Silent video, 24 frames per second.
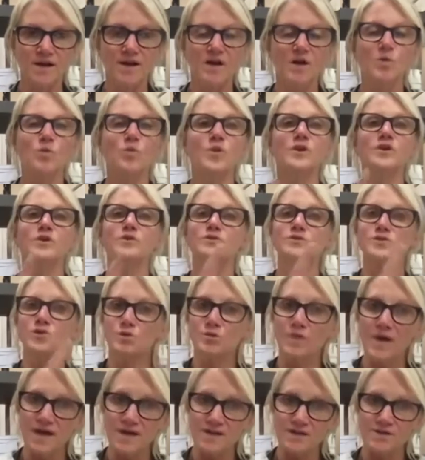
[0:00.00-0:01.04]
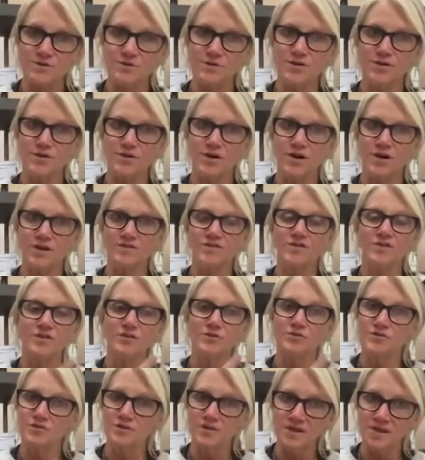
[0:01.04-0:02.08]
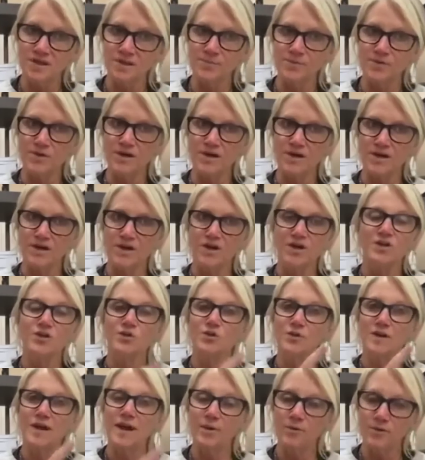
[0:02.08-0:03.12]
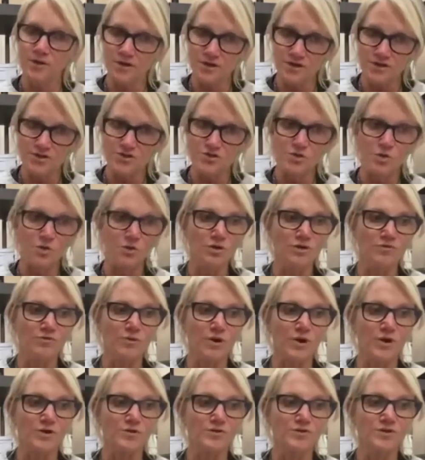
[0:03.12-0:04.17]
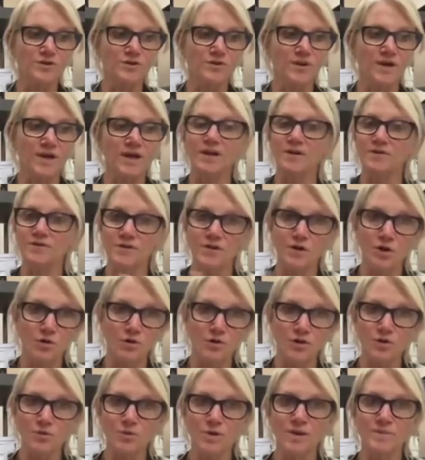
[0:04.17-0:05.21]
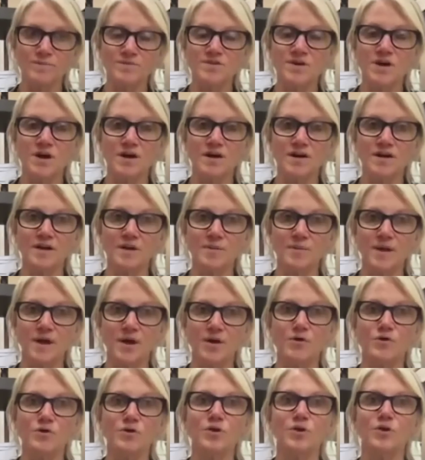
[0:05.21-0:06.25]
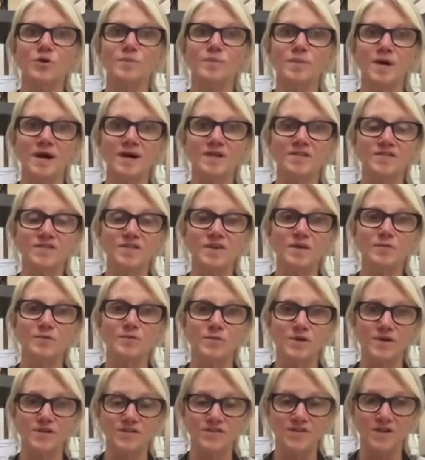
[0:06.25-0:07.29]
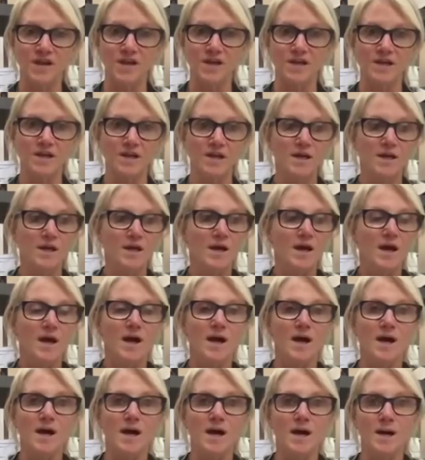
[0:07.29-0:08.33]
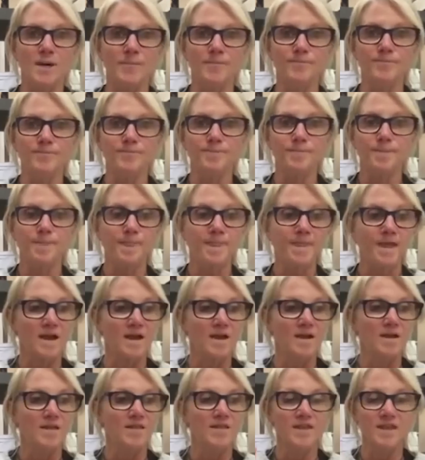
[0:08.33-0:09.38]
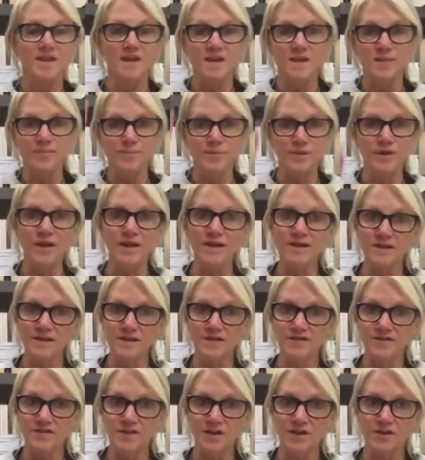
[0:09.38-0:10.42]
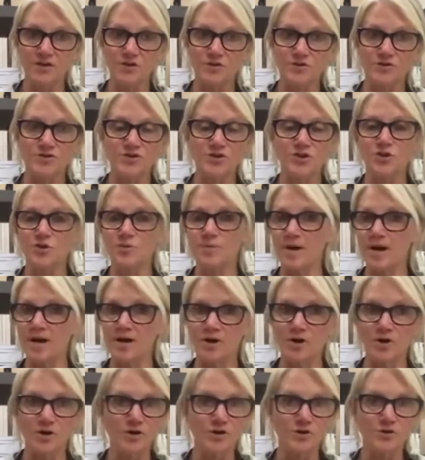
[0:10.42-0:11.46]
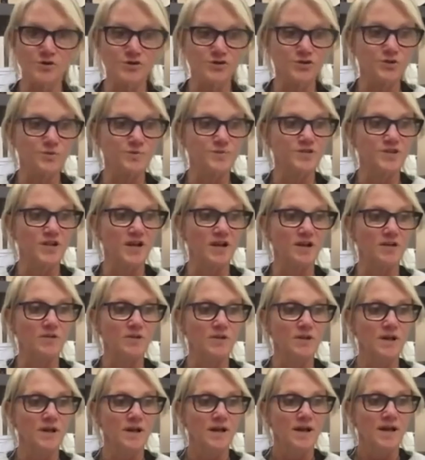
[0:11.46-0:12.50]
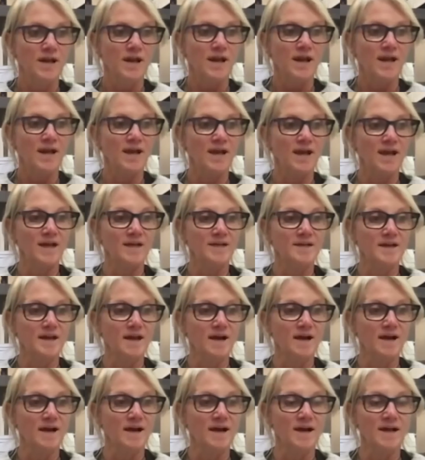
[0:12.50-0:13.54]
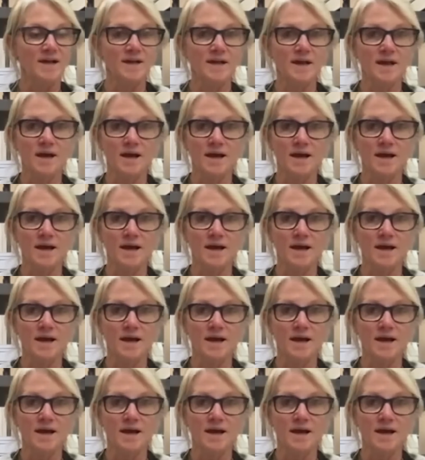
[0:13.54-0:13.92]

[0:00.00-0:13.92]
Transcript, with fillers: When you direct your thoughts and you're deliberate, you're now in control of what you're doing. And if you don't know what I'm talking about, go to Mindset Reset, the playlist on YouTube, on our YouTube channel. And on